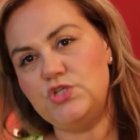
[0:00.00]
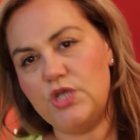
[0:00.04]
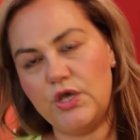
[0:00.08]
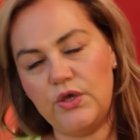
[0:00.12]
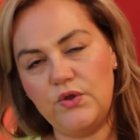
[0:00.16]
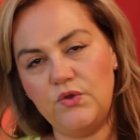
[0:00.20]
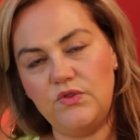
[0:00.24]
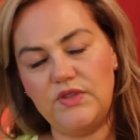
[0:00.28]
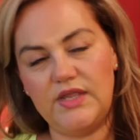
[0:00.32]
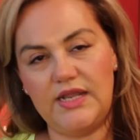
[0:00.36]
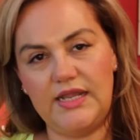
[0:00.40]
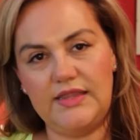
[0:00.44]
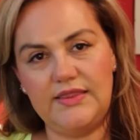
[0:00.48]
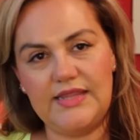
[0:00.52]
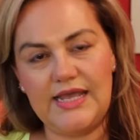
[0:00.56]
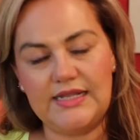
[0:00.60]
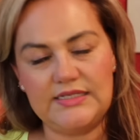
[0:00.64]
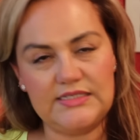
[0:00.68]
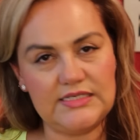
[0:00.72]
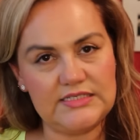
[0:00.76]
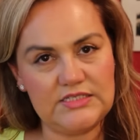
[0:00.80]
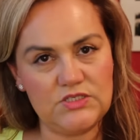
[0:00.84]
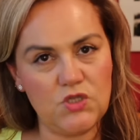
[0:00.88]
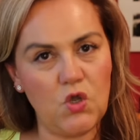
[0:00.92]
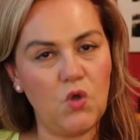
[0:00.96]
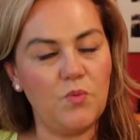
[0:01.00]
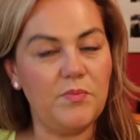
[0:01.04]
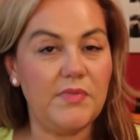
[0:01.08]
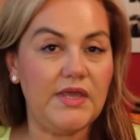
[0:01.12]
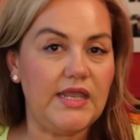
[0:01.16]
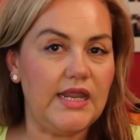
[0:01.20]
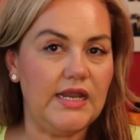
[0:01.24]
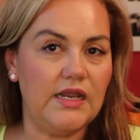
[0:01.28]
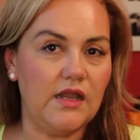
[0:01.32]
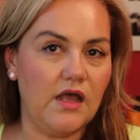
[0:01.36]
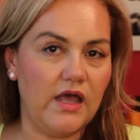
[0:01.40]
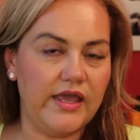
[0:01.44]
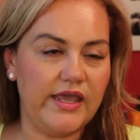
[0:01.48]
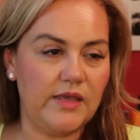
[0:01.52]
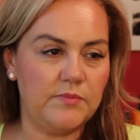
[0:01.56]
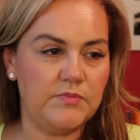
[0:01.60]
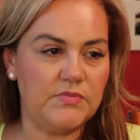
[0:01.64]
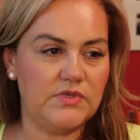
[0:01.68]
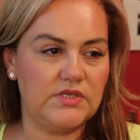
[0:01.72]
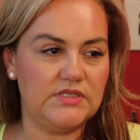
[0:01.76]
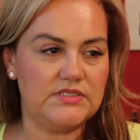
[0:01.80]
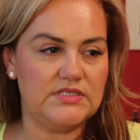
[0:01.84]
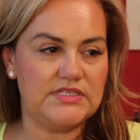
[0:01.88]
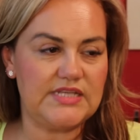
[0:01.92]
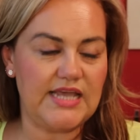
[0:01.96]
know that that does not mean I
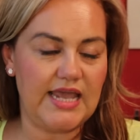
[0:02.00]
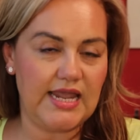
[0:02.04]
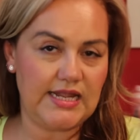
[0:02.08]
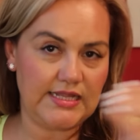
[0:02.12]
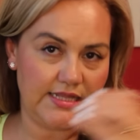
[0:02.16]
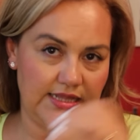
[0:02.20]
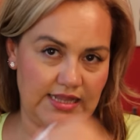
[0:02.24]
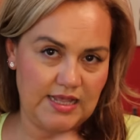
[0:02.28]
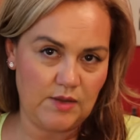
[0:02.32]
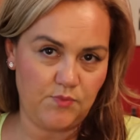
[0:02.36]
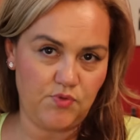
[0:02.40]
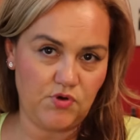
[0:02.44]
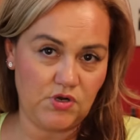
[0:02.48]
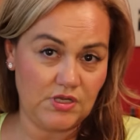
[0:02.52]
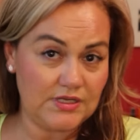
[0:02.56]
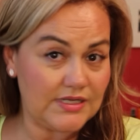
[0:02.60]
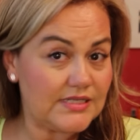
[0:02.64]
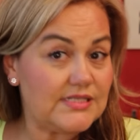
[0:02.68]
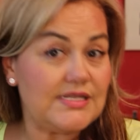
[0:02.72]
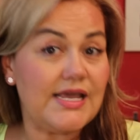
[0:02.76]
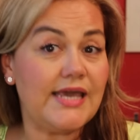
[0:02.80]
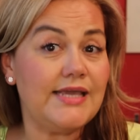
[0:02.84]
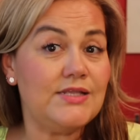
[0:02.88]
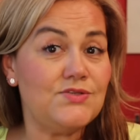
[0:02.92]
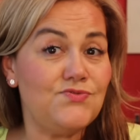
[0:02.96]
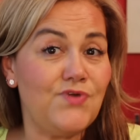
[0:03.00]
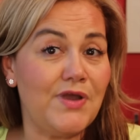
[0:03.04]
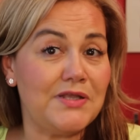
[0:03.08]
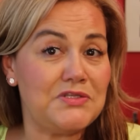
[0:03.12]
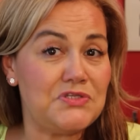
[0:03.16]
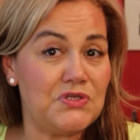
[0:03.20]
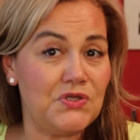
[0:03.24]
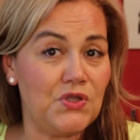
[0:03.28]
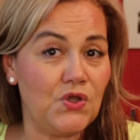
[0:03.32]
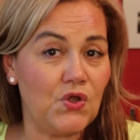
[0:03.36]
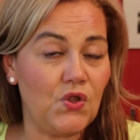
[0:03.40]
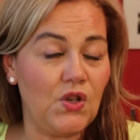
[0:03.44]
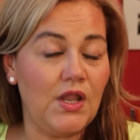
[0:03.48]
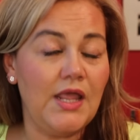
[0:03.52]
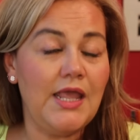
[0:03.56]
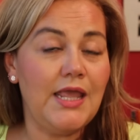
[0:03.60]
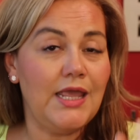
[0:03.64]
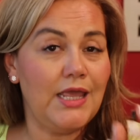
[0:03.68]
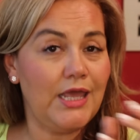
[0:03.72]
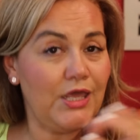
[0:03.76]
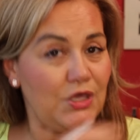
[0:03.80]
am saying that that product contains retinol.